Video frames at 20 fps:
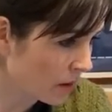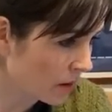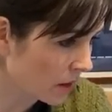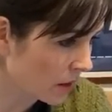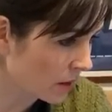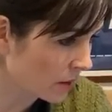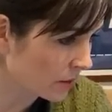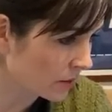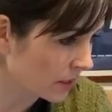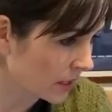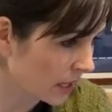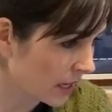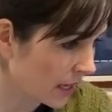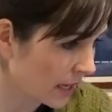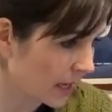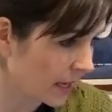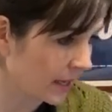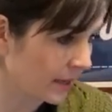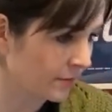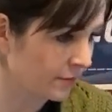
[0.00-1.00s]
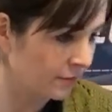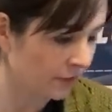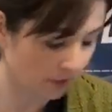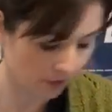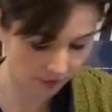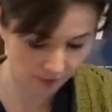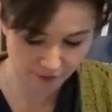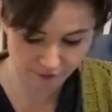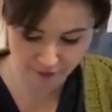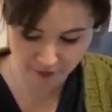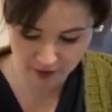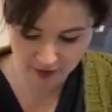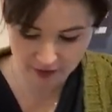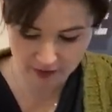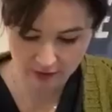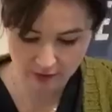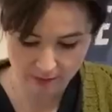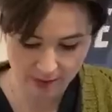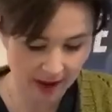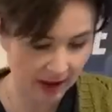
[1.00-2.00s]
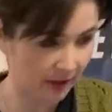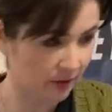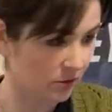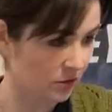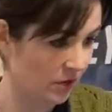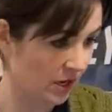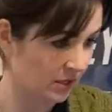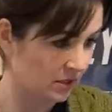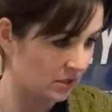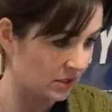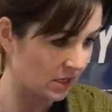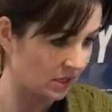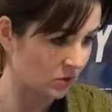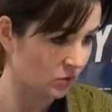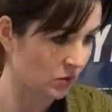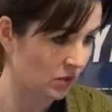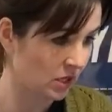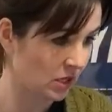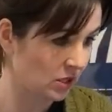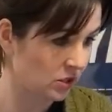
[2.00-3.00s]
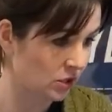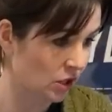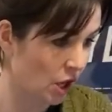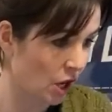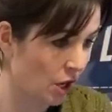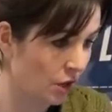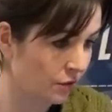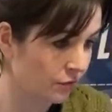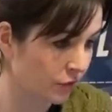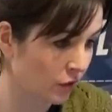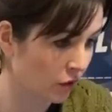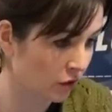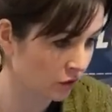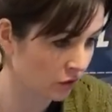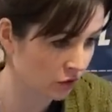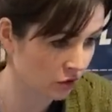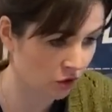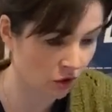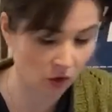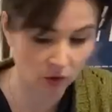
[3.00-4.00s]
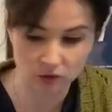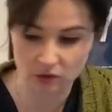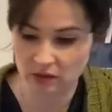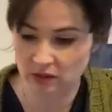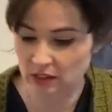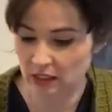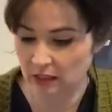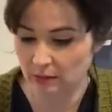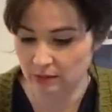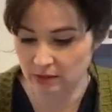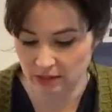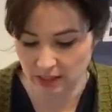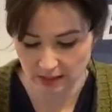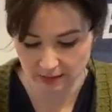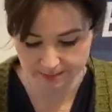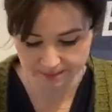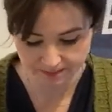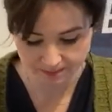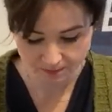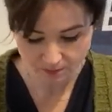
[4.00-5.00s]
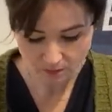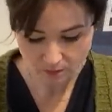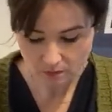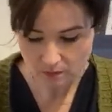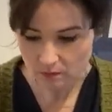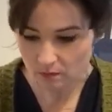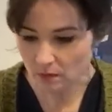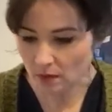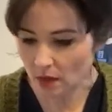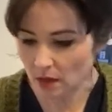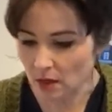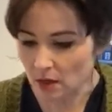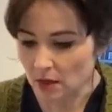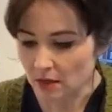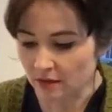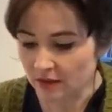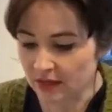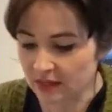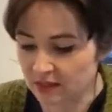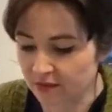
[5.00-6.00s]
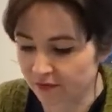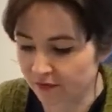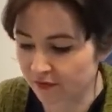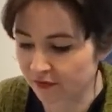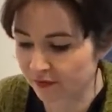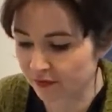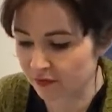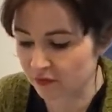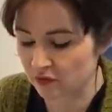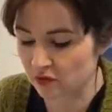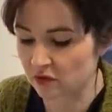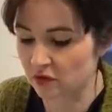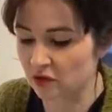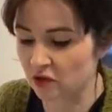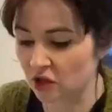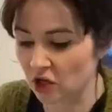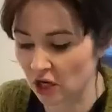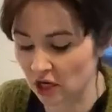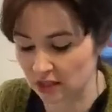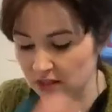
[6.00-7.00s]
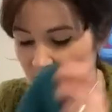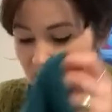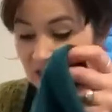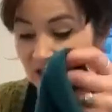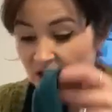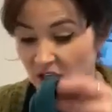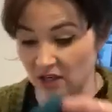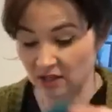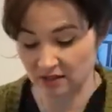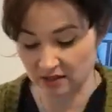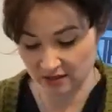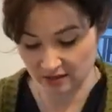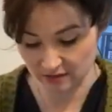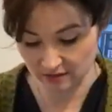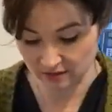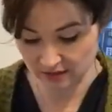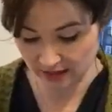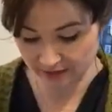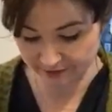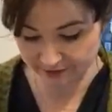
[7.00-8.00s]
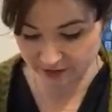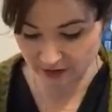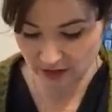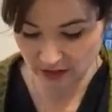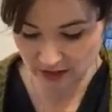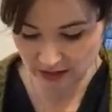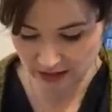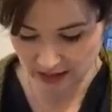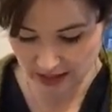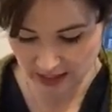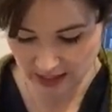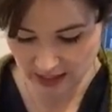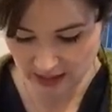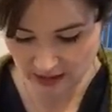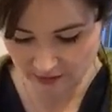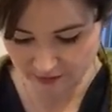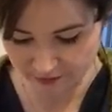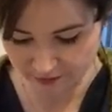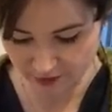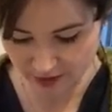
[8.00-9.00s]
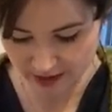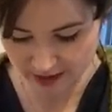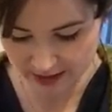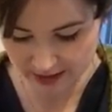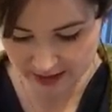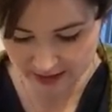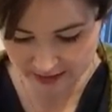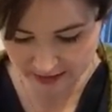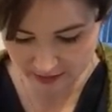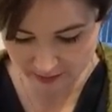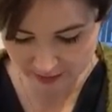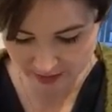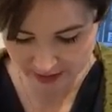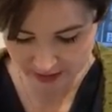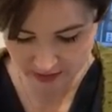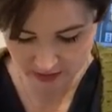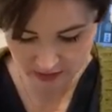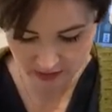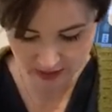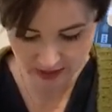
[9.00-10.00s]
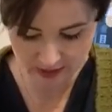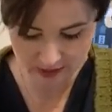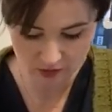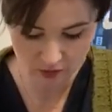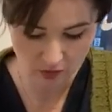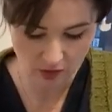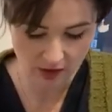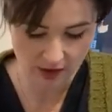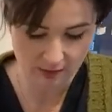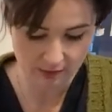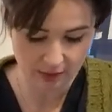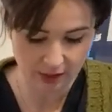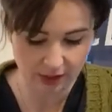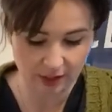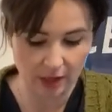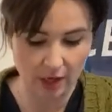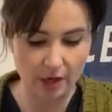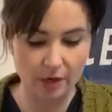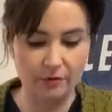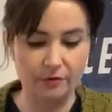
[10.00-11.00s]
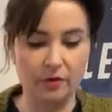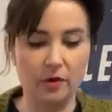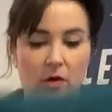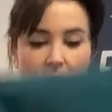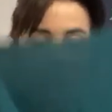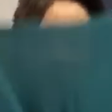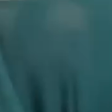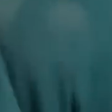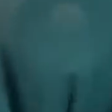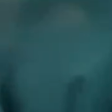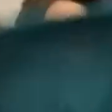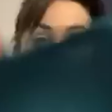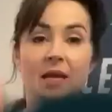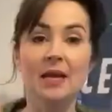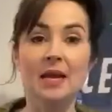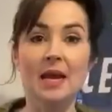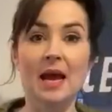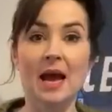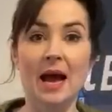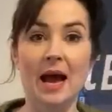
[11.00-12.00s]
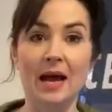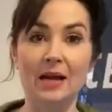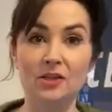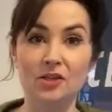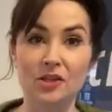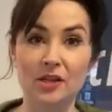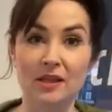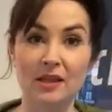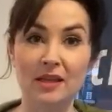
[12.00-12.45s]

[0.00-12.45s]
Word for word: Okay, from the front and the back dress, yes, we need to overlock the shoulder seams. Now, this jersey does definitely fray a little bit, so that's why I'm going to overlock it. But actually,